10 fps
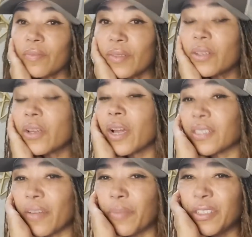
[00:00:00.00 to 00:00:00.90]
You guys,
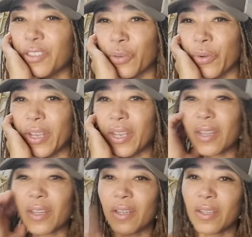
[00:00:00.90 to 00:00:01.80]
I've been
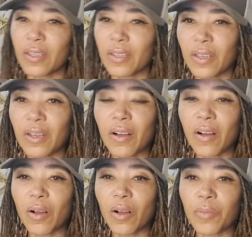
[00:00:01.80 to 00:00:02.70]
doing,
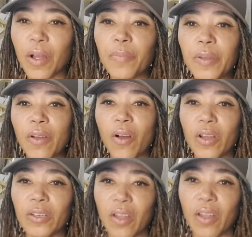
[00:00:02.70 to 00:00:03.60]
um, I've been
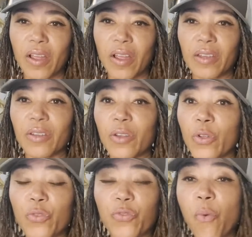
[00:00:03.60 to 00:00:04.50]
online
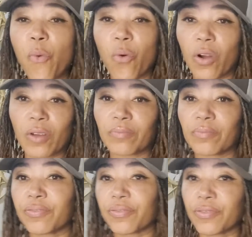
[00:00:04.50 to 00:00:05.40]
for,
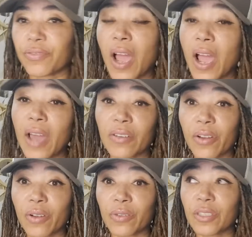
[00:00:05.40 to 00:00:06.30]
I don't
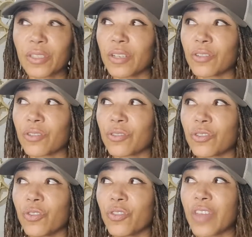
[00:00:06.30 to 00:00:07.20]
know, since
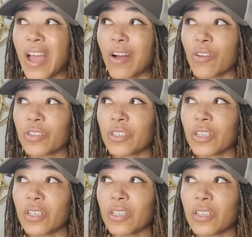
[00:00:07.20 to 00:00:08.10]
two
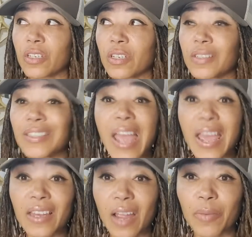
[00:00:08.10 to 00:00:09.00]
thousand
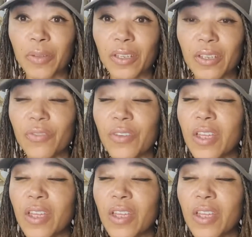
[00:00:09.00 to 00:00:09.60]
ten, I believe.